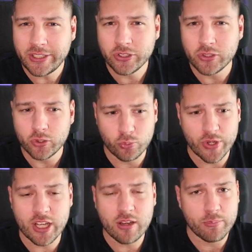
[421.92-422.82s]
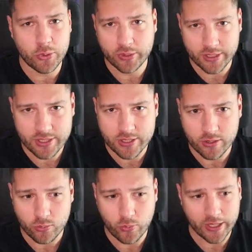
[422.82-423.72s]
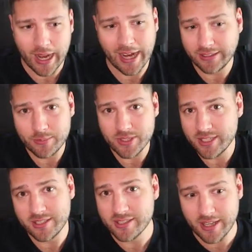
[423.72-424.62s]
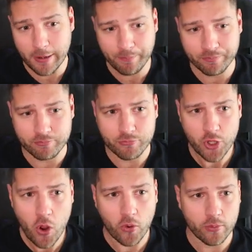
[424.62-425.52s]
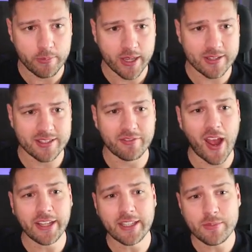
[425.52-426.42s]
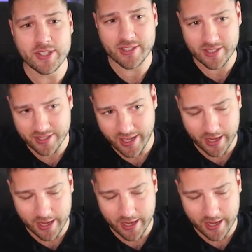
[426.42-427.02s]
need to recompute this when items is the same? No, because if items is the